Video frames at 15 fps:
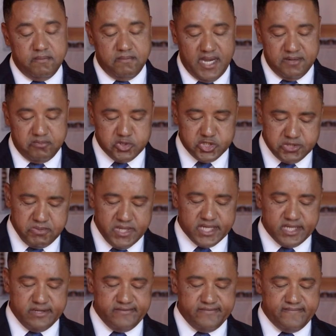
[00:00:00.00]
my
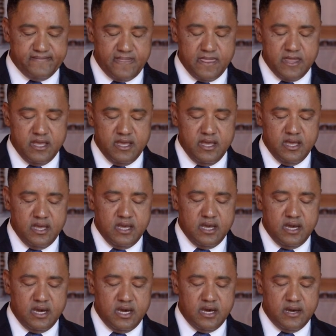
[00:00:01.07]
perspective.
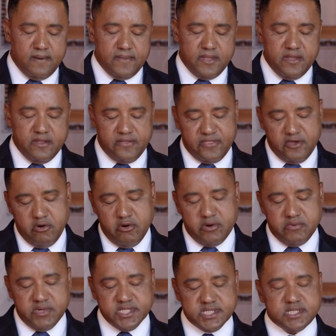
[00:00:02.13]
The third
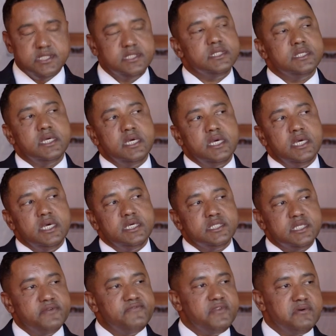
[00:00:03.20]
reason
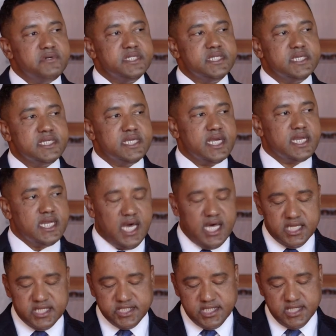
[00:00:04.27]
is influencing
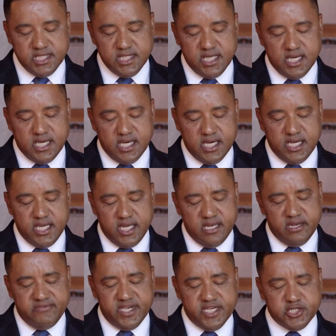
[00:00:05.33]
technology and
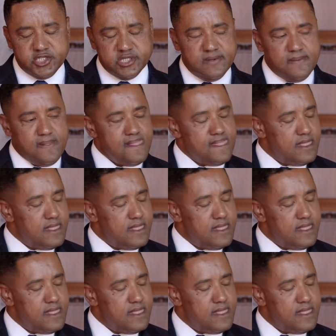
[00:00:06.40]
innovation.